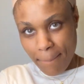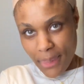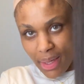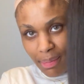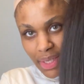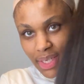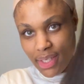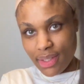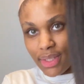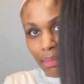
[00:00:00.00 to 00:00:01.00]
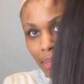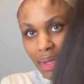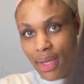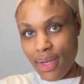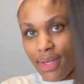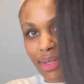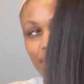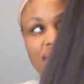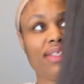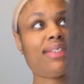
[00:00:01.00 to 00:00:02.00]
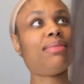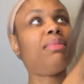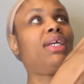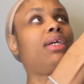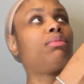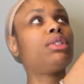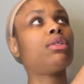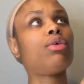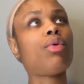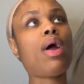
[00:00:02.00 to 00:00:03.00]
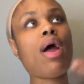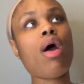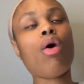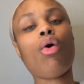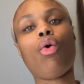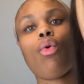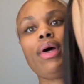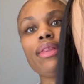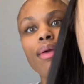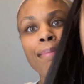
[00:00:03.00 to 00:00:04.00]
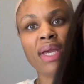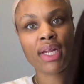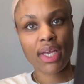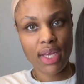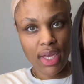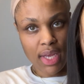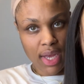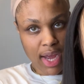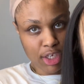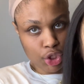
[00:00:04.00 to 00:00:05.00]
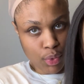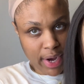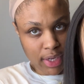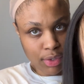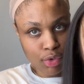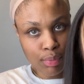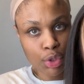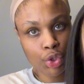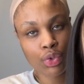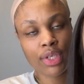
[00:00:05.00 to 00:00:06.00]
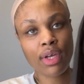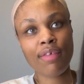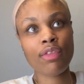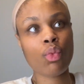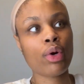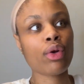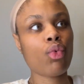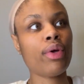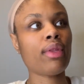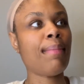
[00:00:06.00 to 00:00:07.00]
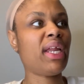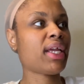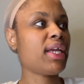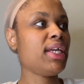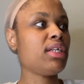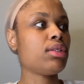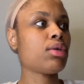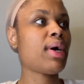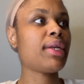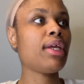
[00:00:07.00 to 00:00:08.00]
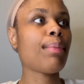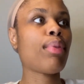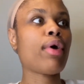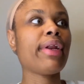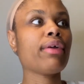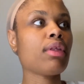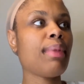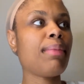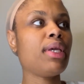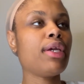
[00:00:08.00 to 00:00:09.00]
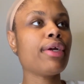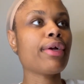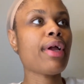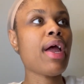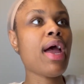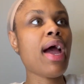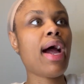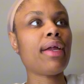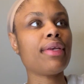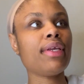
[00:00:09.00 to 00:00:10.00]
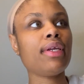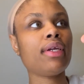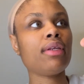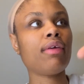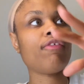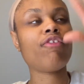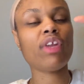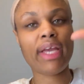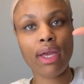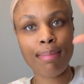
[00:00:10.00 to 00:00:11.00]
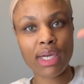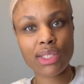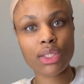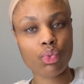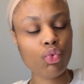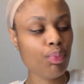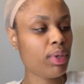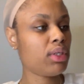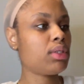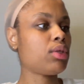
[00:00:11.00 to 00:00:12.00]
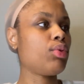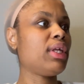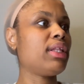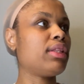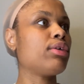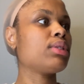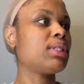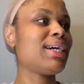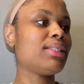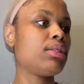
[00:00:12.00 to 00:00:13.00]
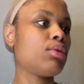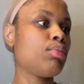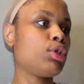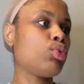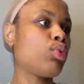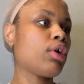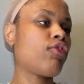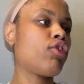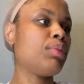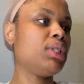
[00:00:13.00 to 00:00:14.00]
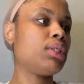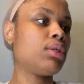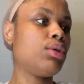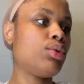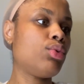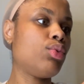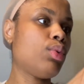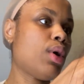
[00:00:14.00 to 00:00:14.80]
Baby, yes ma'am, yes ma'am. So on the mannequin head, I try and do majority of the work on the mannequin head. So I did part out the baby hair. I did flatten my swoop so that there's not so much work for me to do